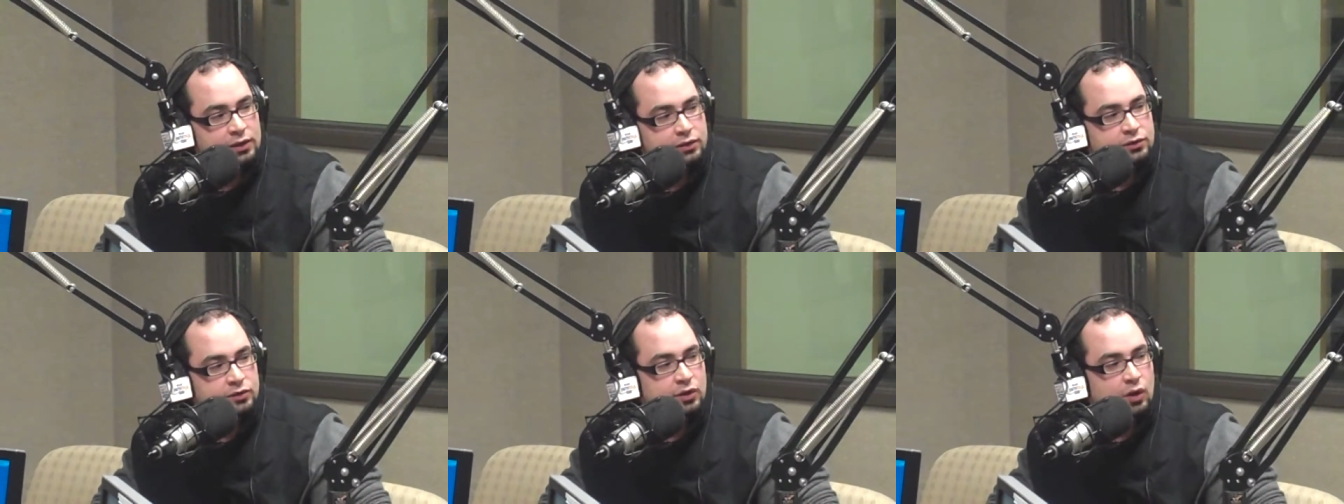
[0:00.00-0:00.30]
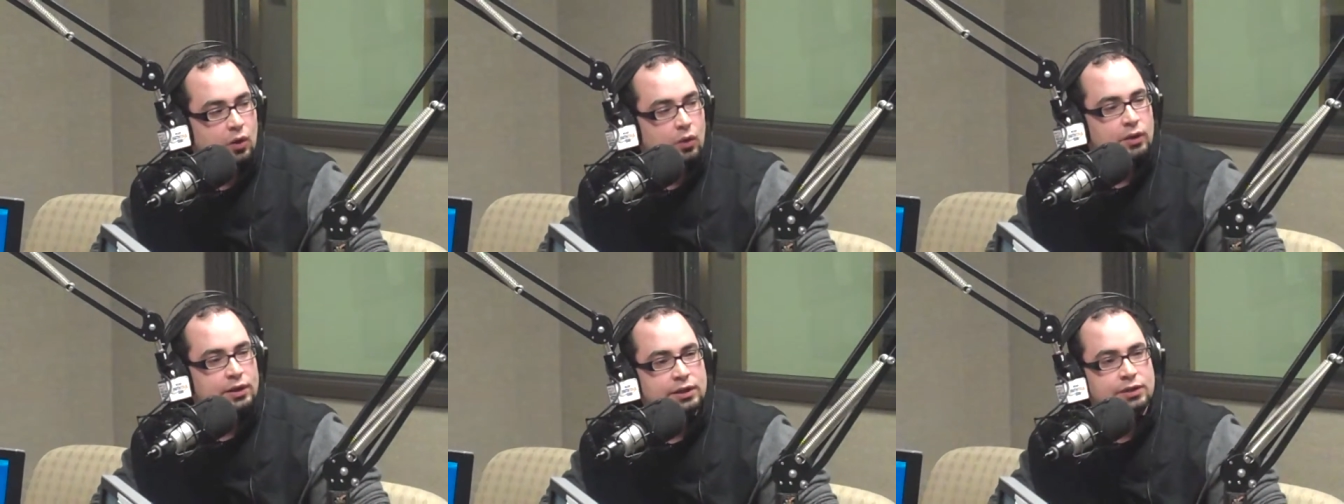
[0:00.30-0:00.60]

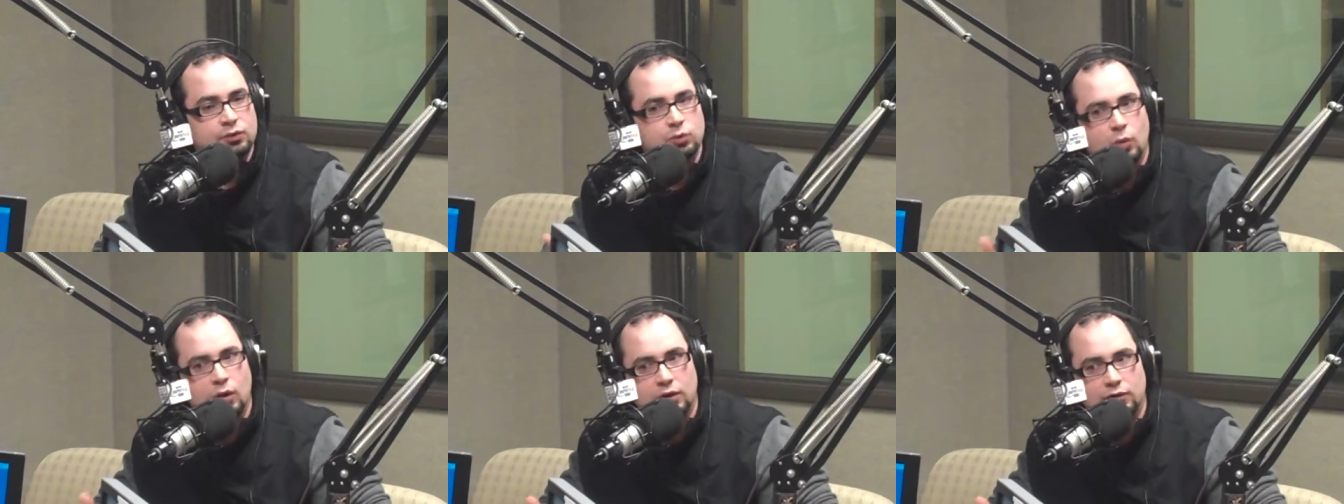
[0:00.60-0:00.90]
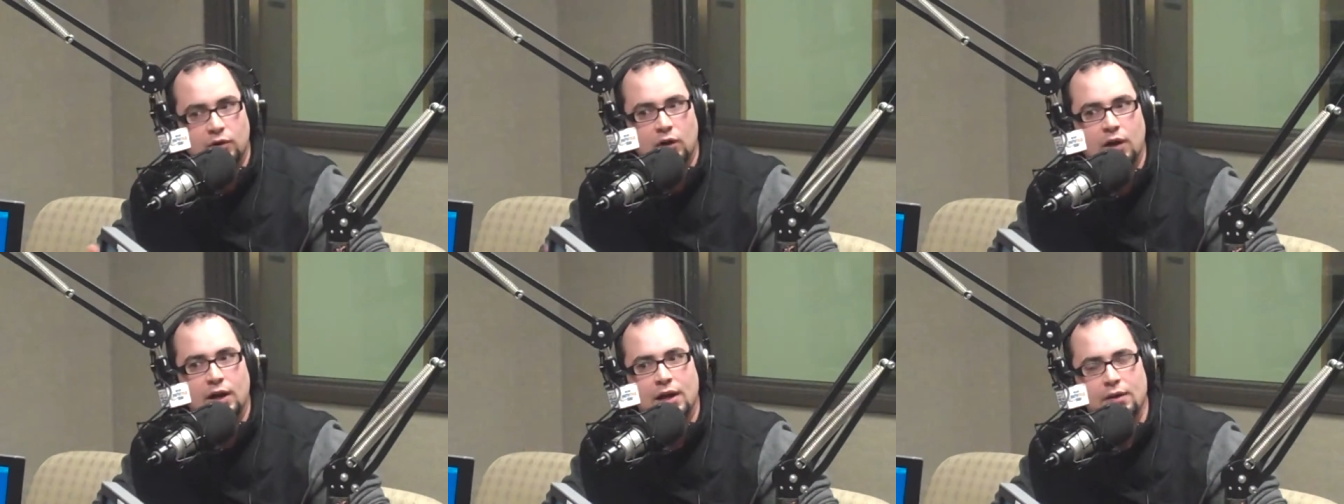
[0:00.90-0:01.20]
So it is one of
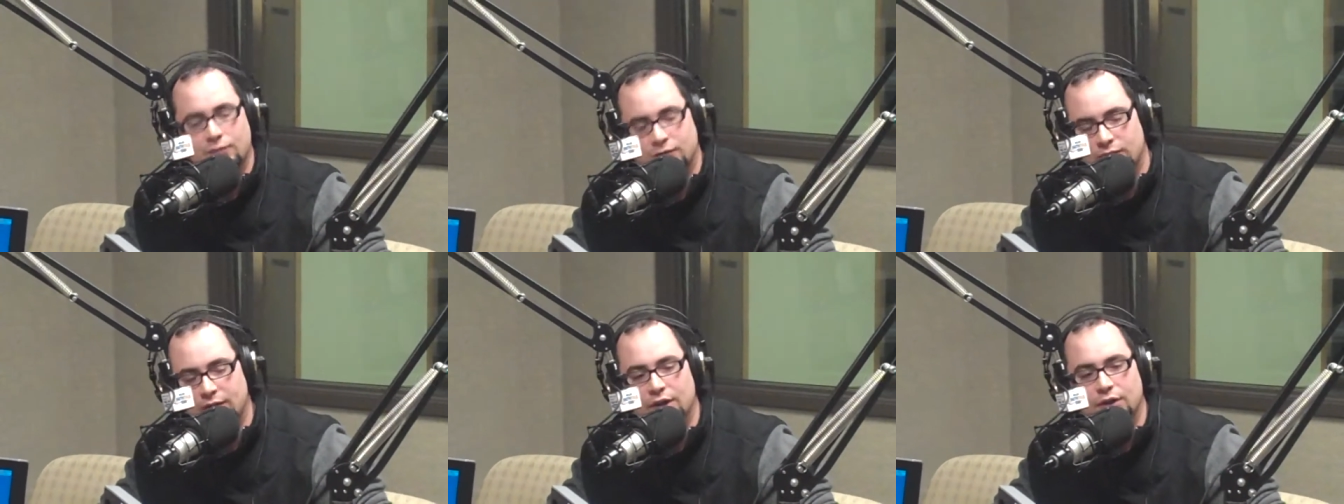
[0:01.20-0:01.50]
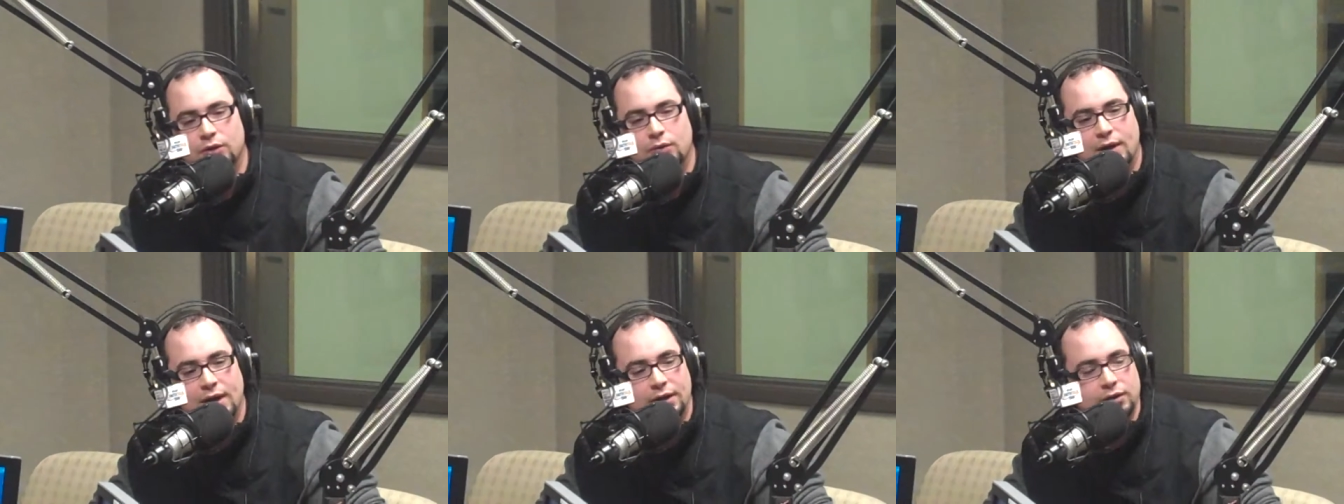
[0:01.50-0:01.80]
our
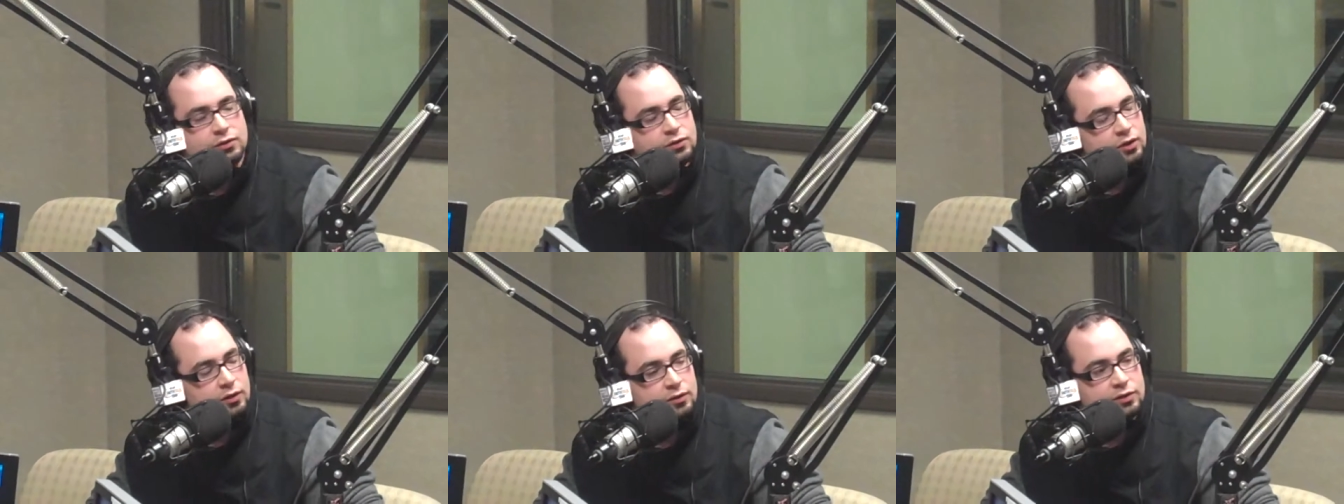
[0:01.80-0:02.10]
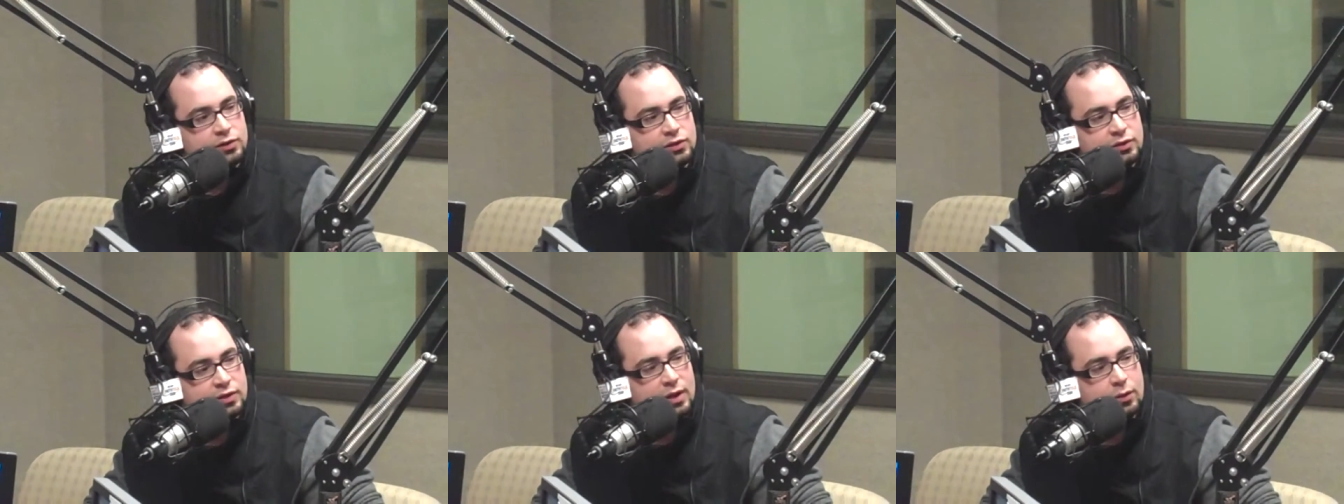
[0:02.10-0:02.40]
value-added
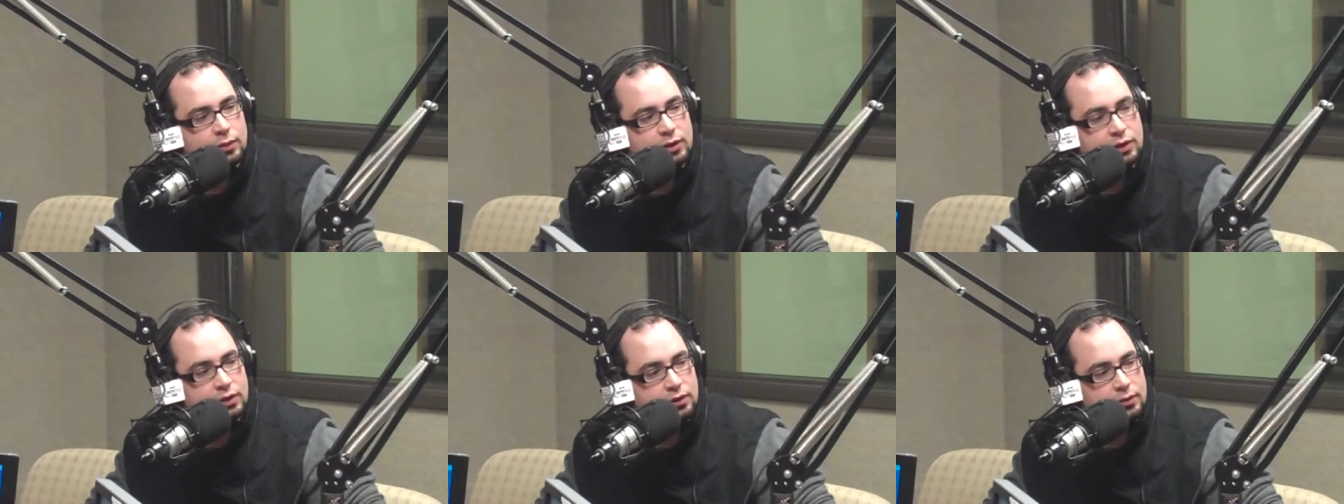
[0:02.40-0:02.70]
services that we do.